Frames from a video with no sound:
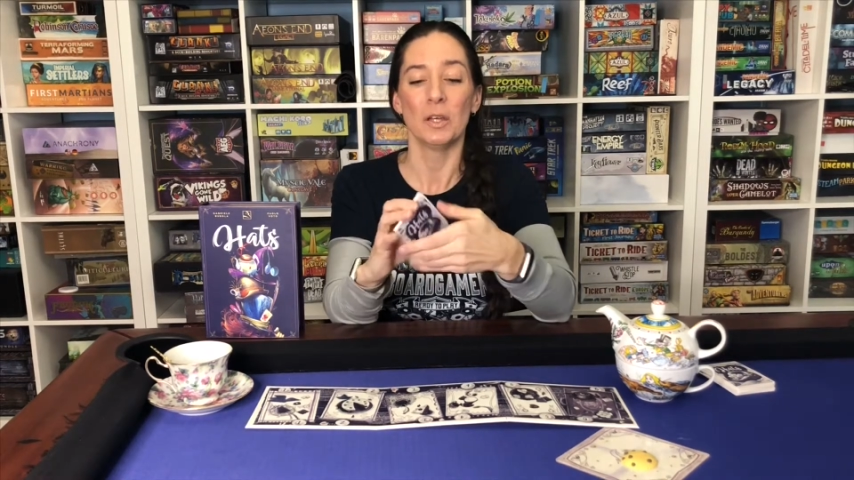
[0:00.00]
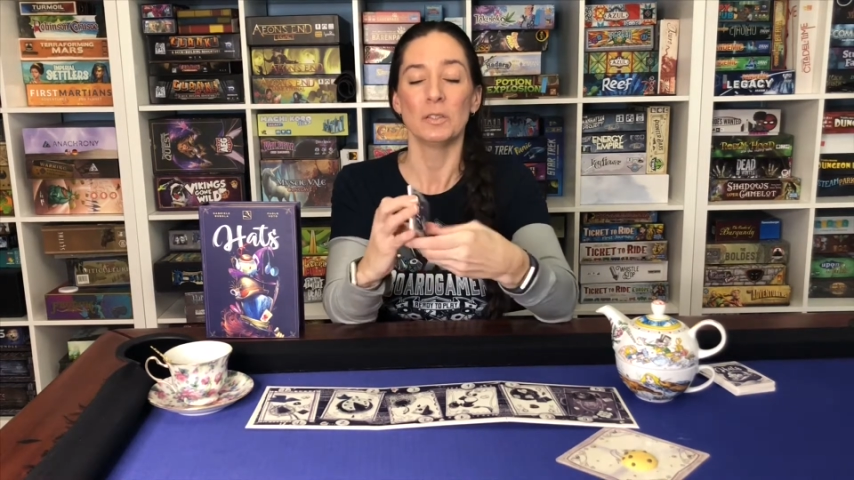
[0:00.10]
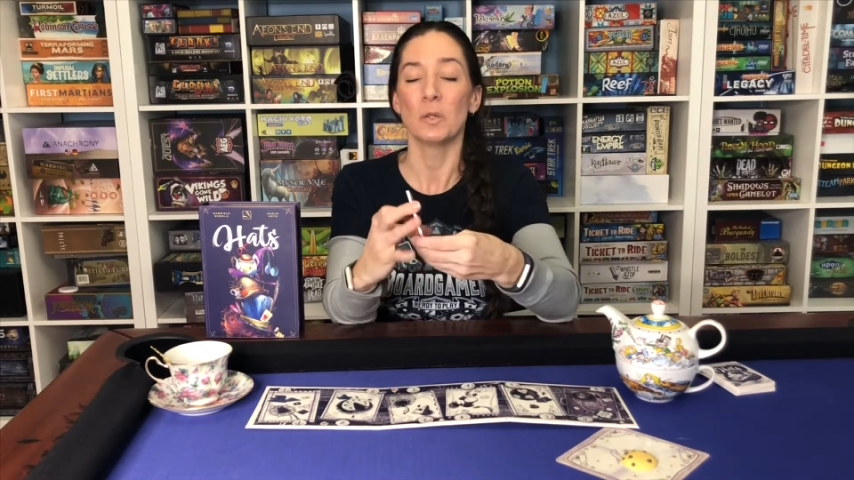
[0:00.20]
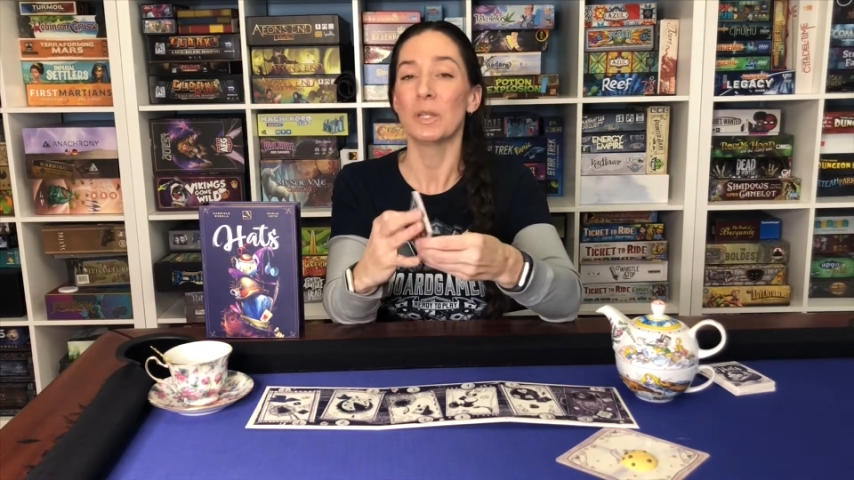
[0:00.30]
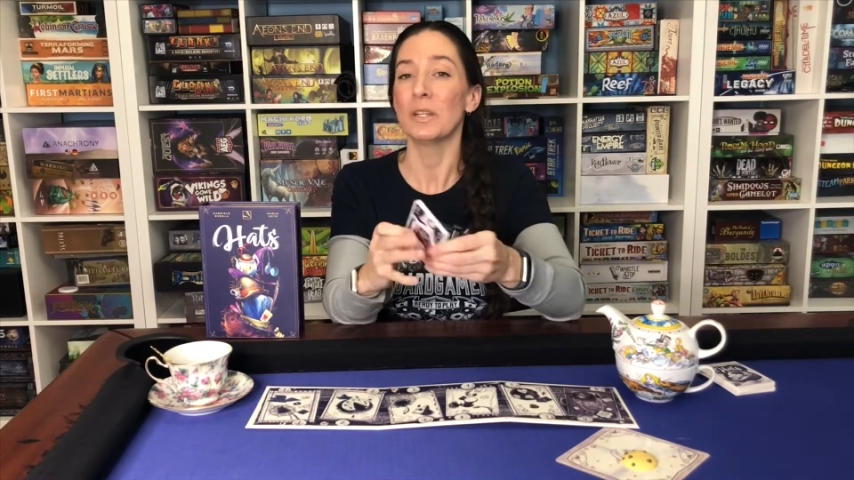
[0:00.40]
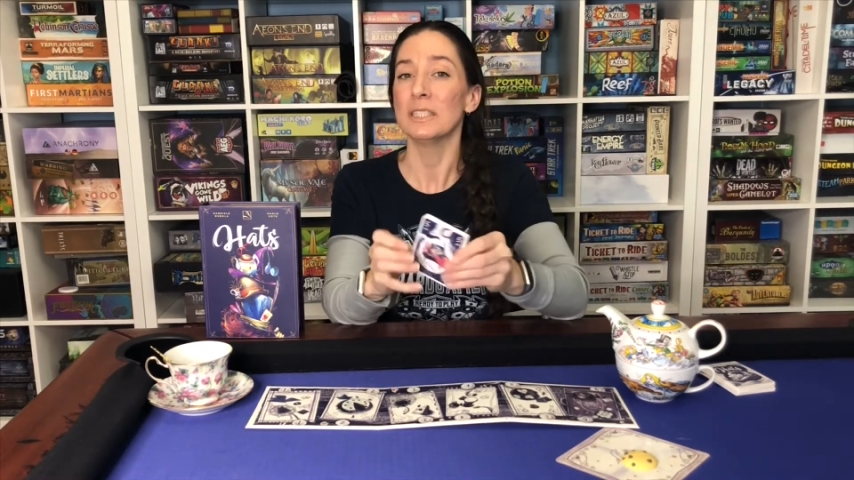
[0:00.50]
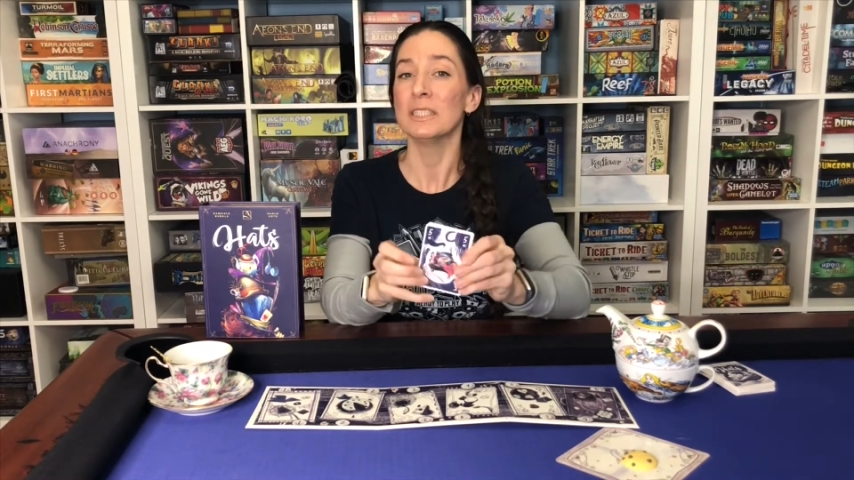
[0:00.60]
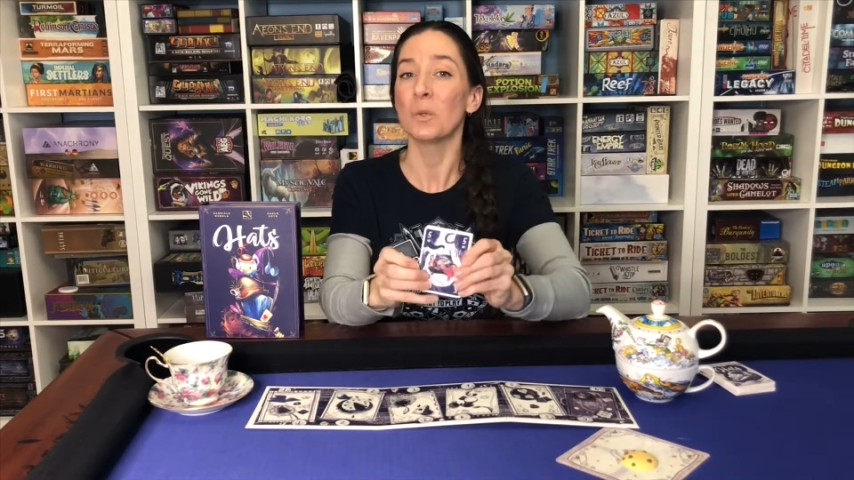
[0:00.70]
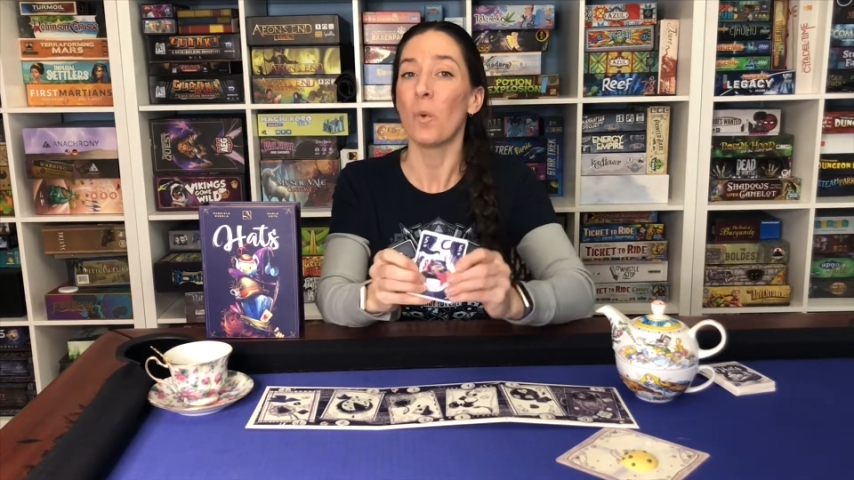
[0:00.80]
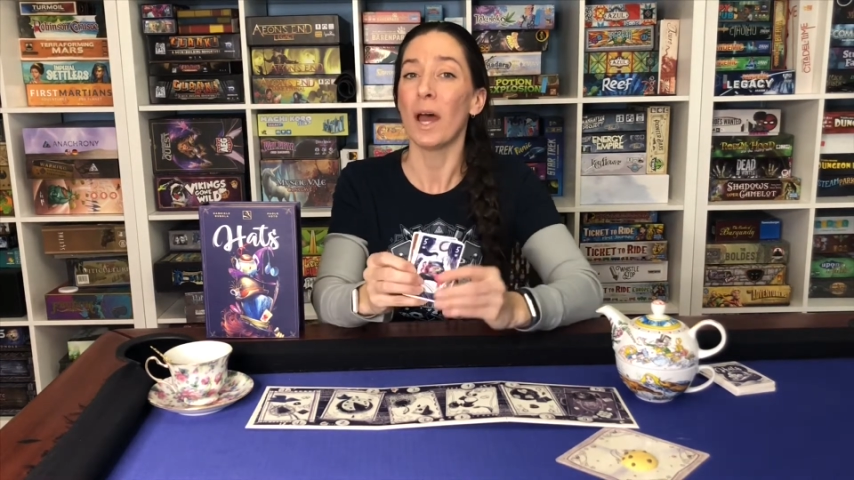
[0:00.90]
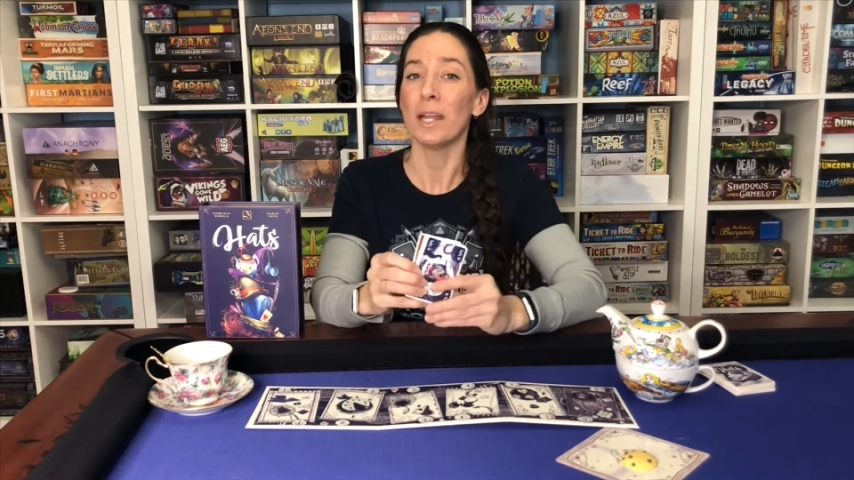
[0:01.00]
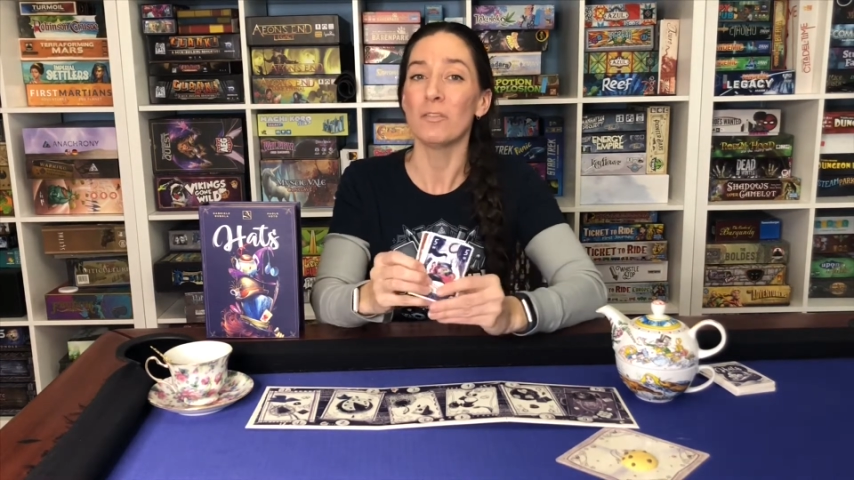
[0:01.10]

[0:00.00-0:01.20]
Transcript: so there isn't a wide